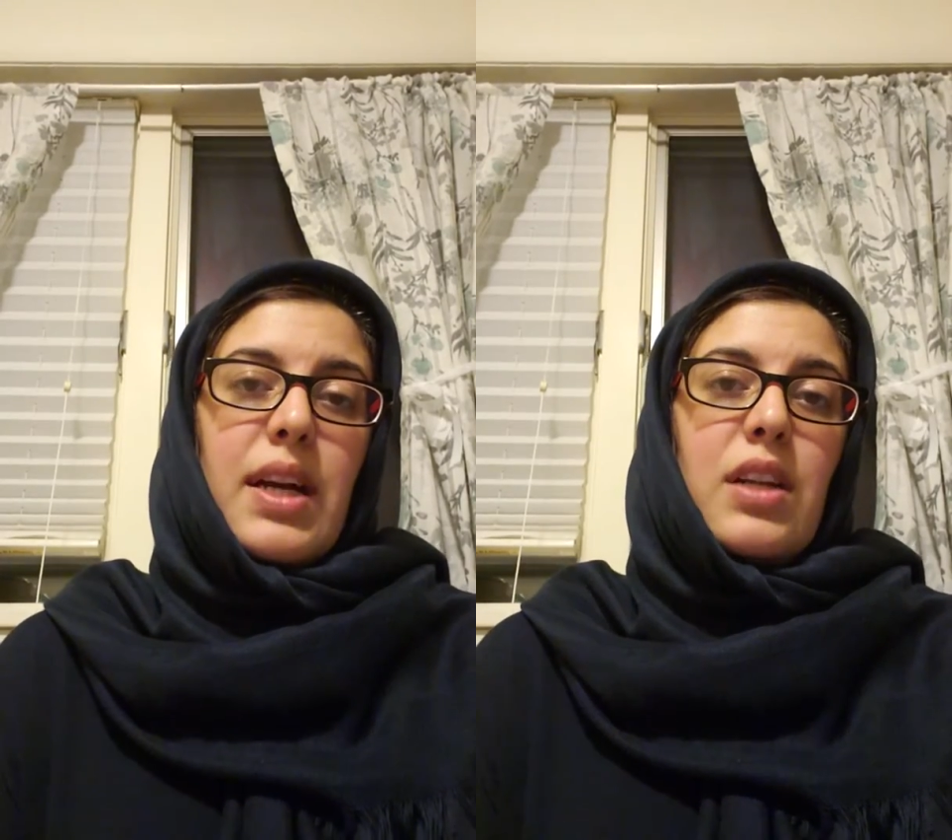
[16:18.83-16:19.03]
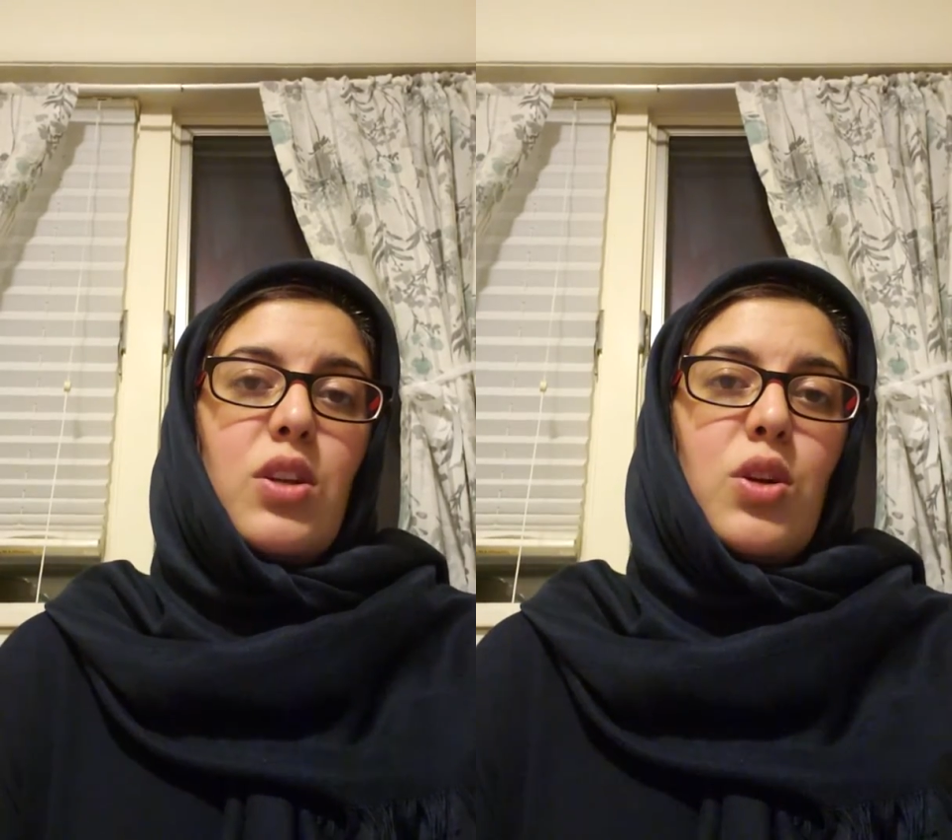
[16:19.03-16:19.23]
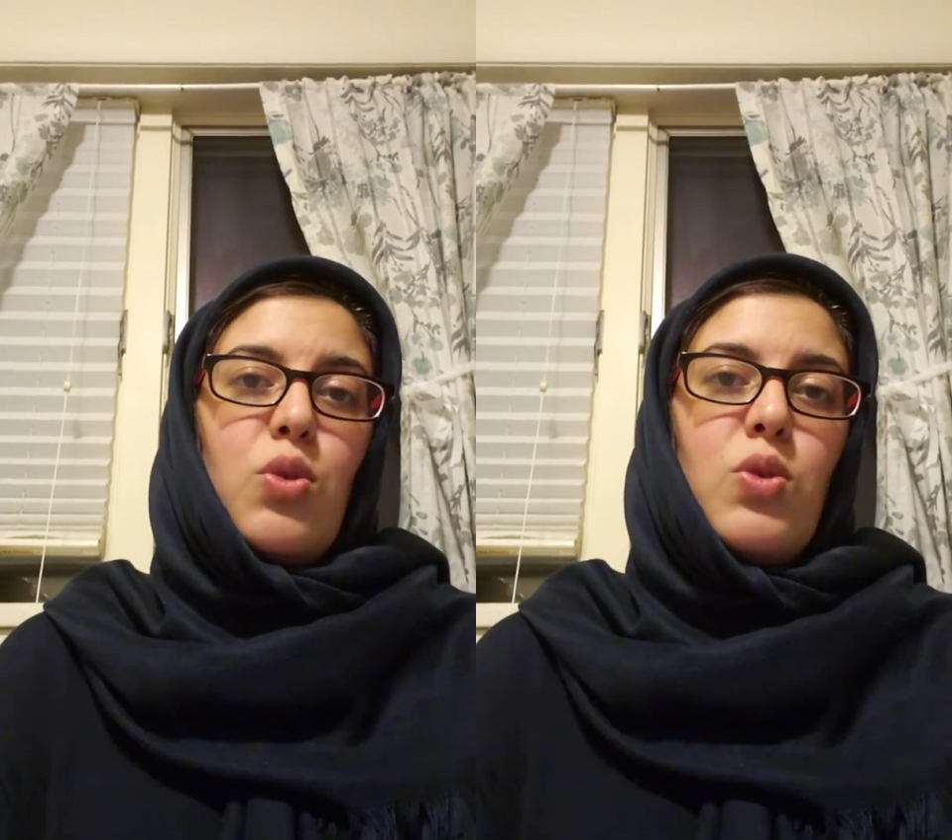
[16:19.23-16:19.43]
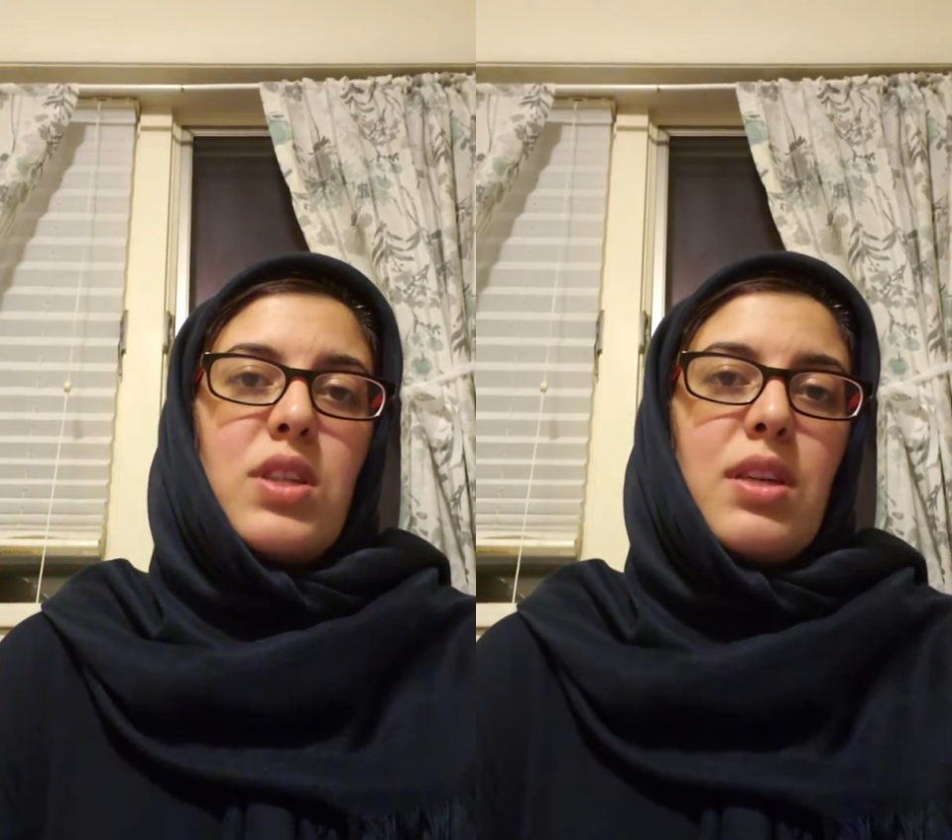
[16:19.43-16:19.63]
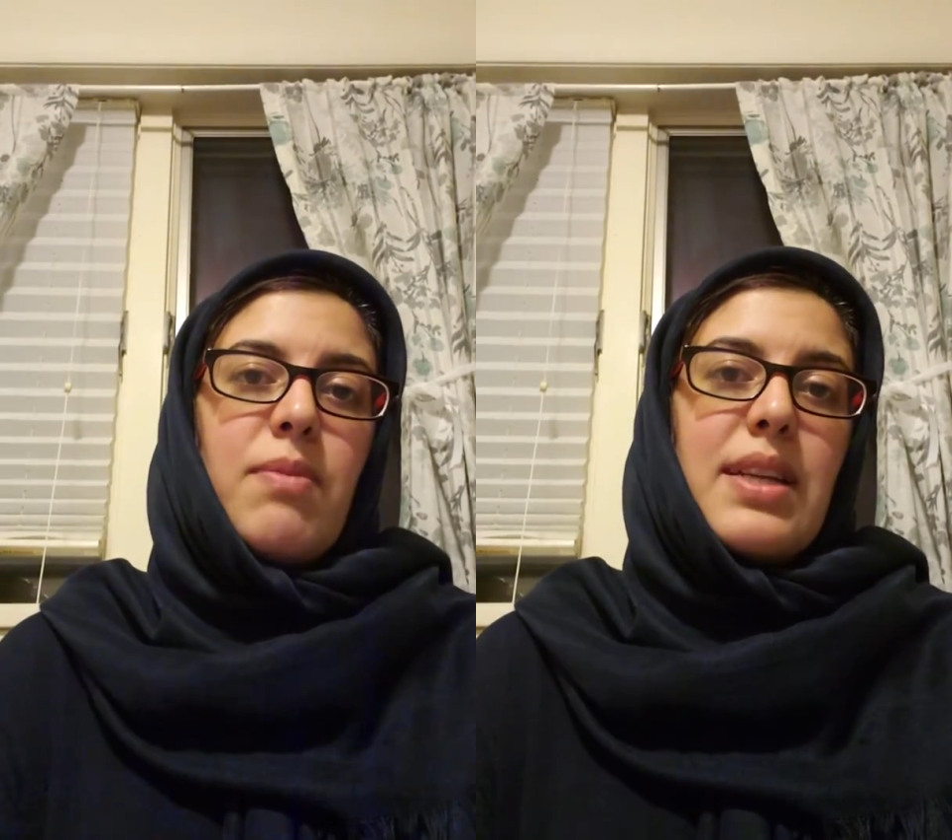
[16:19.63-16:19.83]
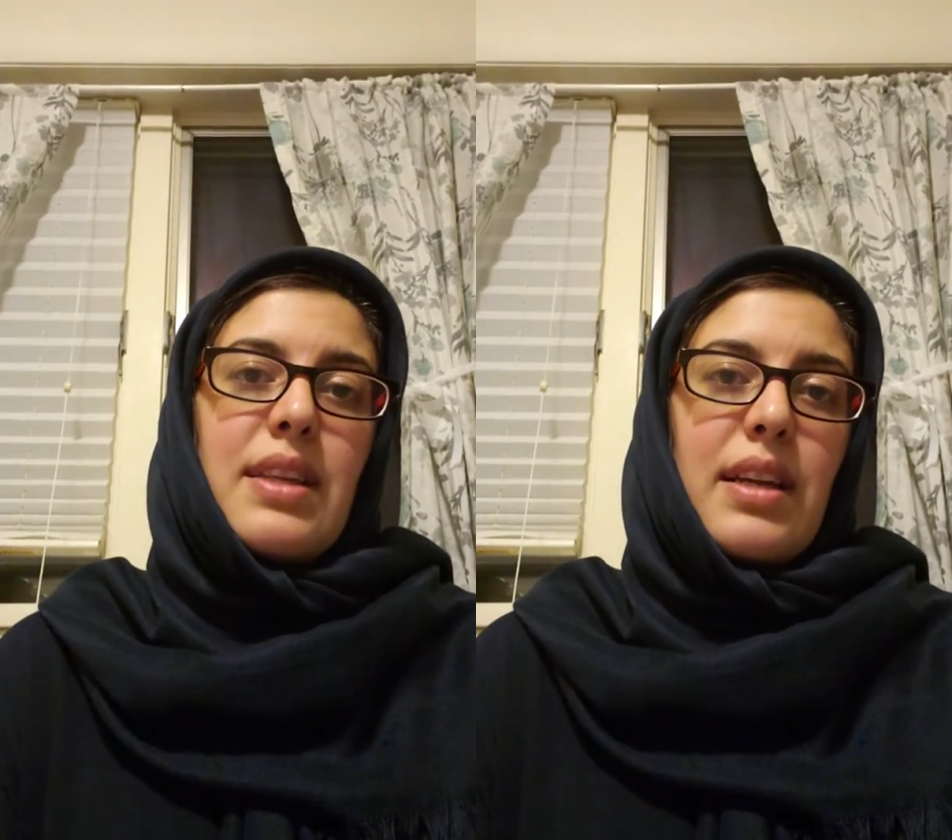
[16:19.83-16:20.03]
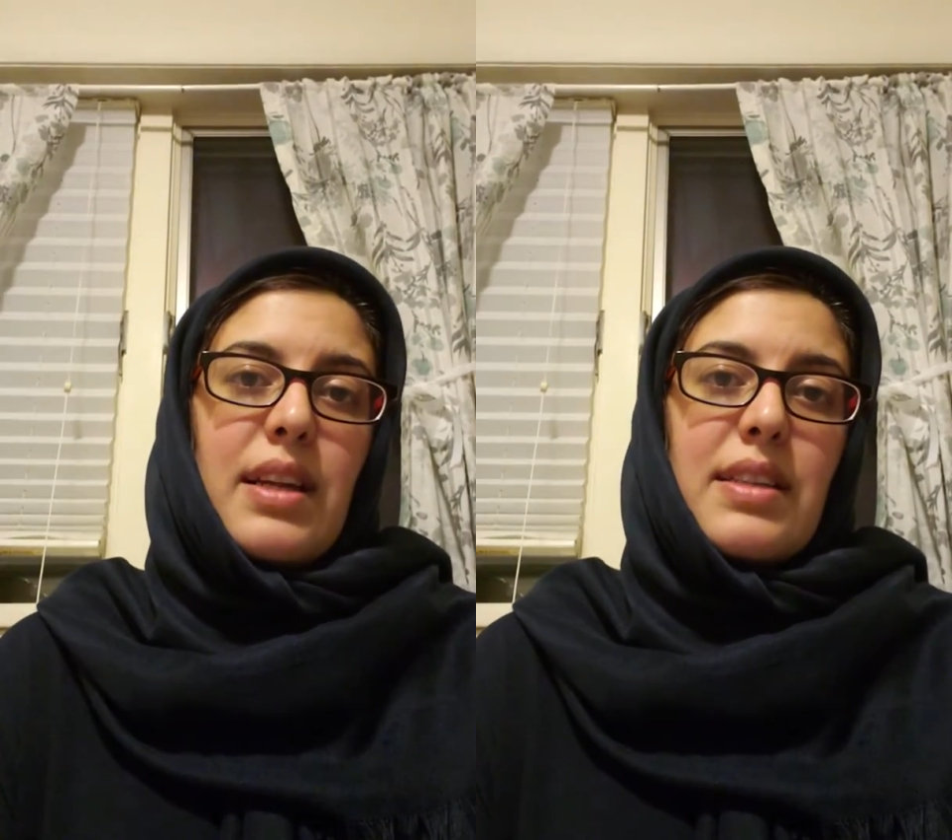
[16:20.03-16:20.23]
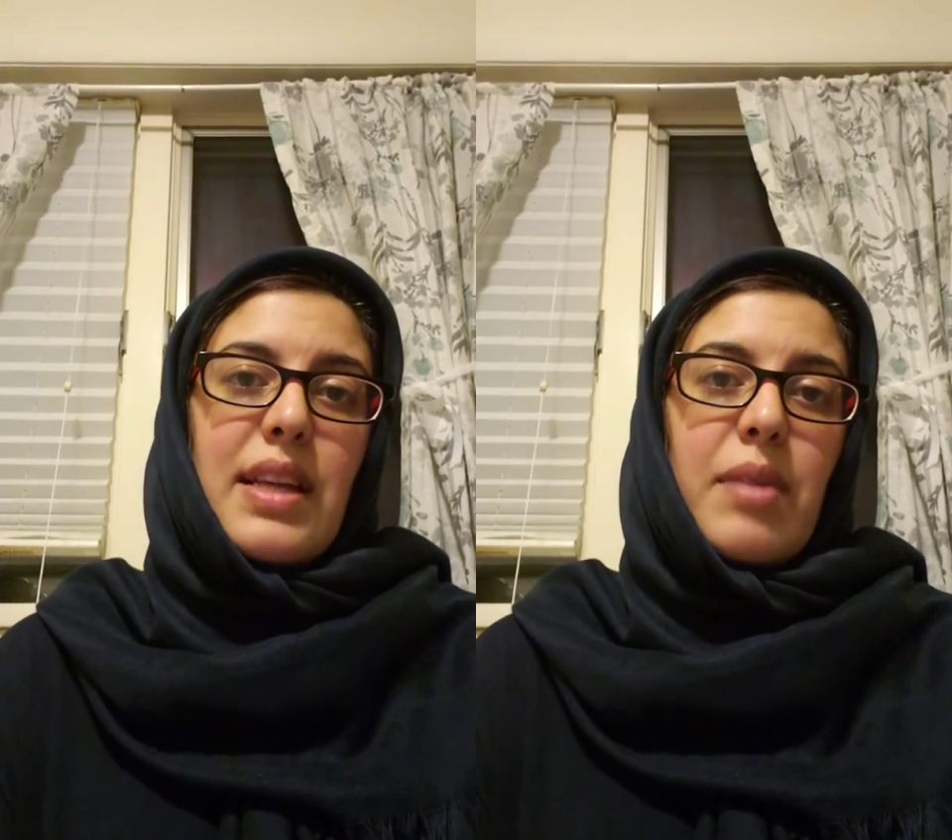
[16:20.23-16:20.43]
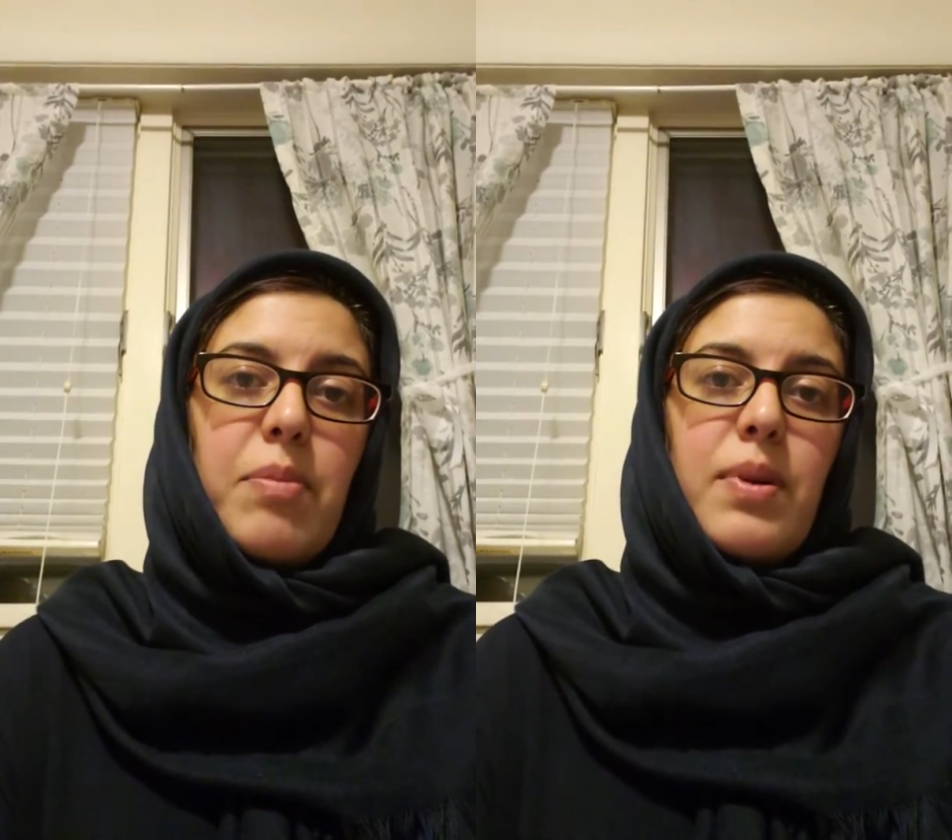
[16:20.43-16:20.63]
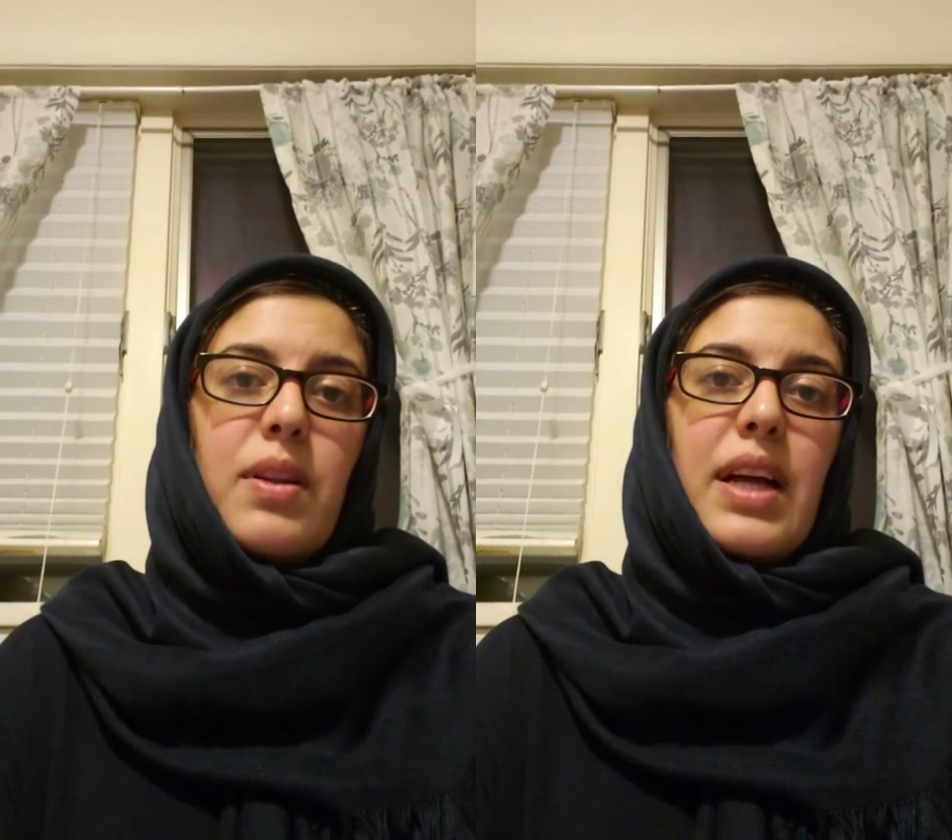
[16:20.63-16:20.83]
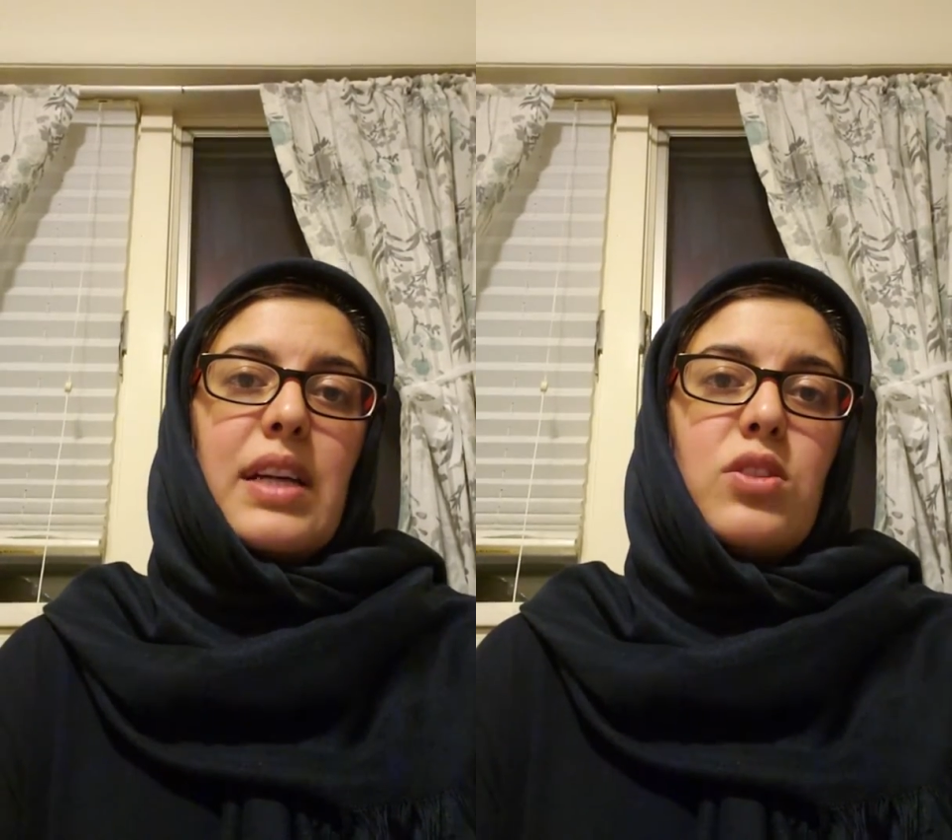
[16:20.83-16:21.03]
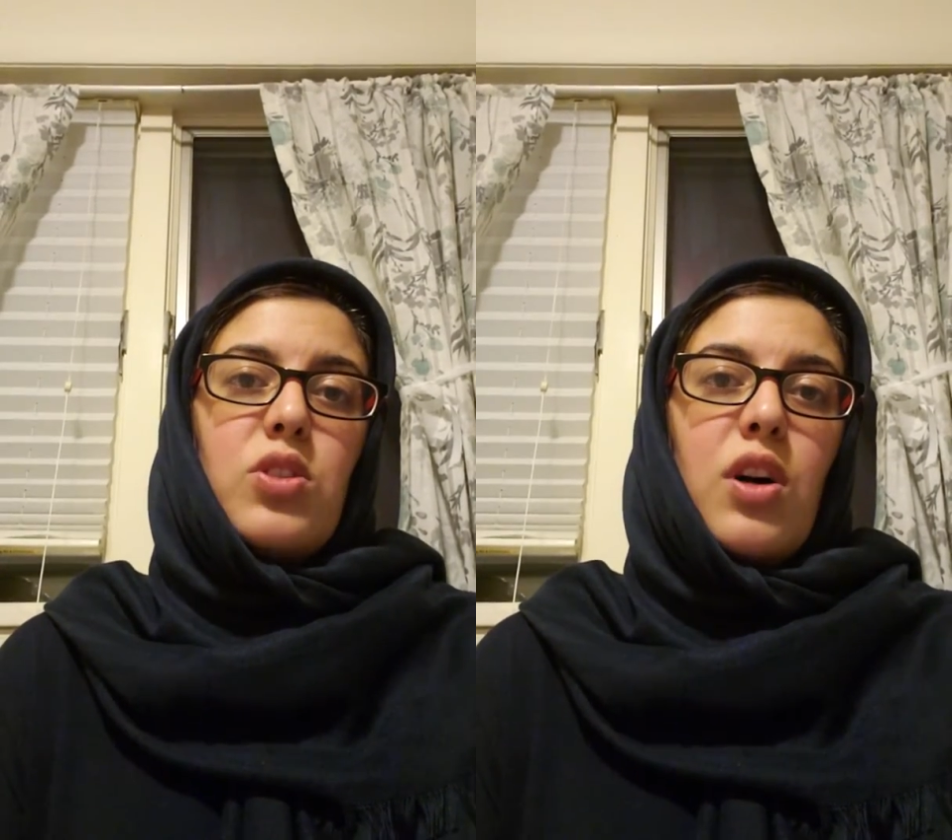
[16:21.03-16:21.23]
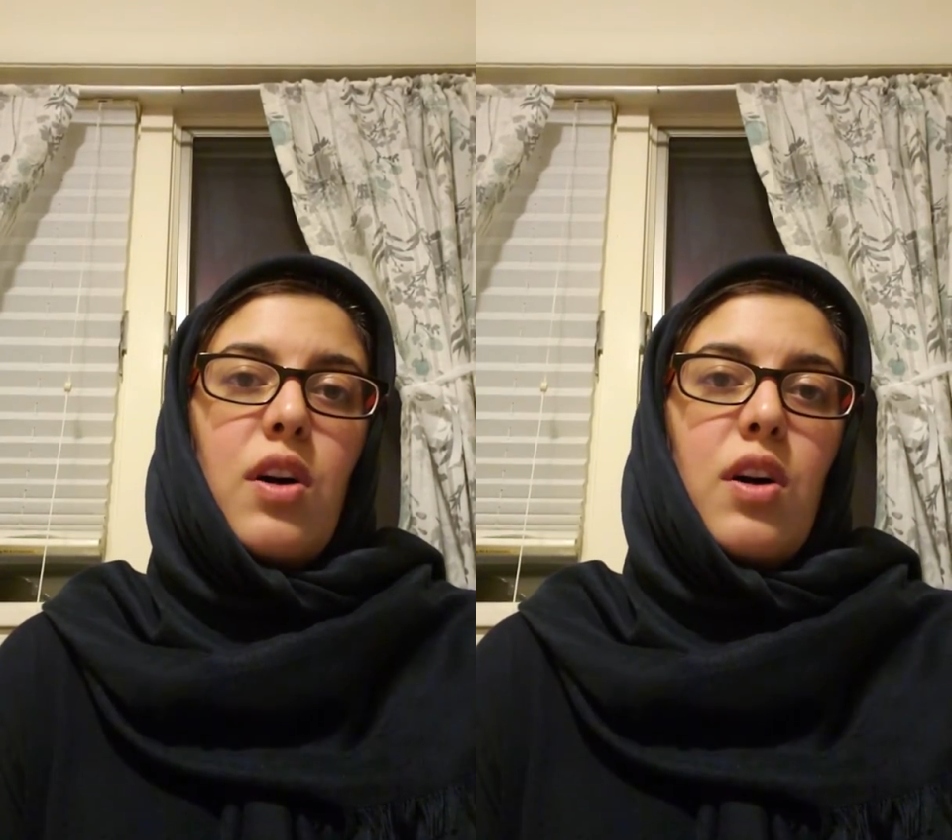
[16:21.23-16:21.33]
and use him as an example and